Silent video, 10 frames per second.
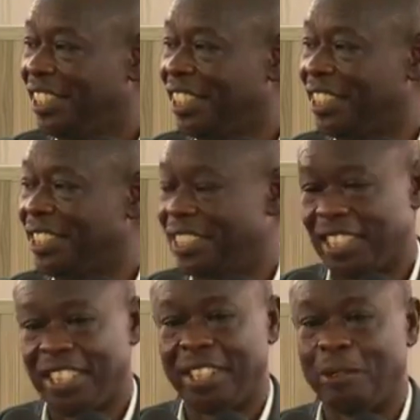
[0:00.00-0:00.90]
that
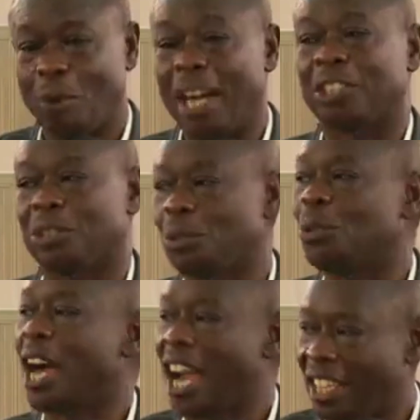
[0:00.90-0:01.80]
he worked
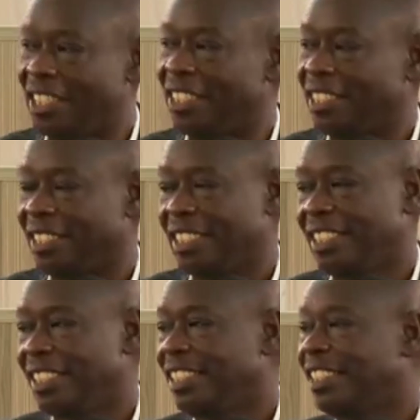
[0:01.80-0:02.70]
so hard
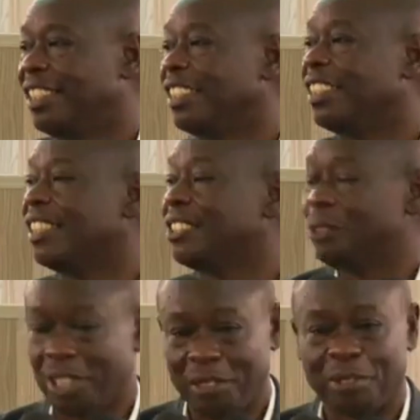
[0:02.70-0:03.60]

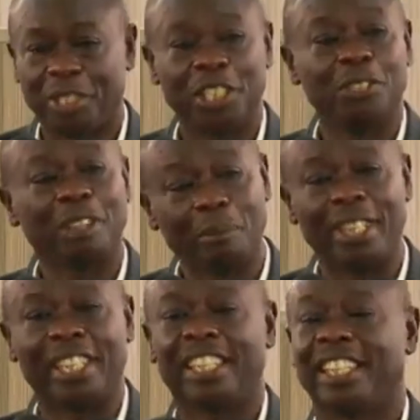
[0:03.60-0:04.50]
to leave for his
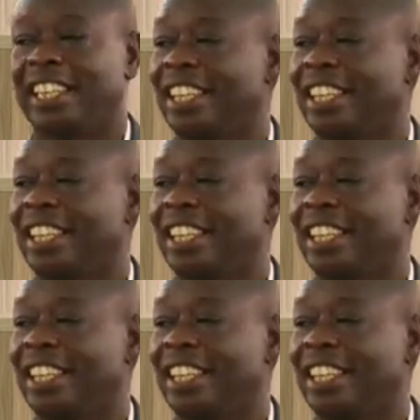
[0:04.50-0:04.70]
family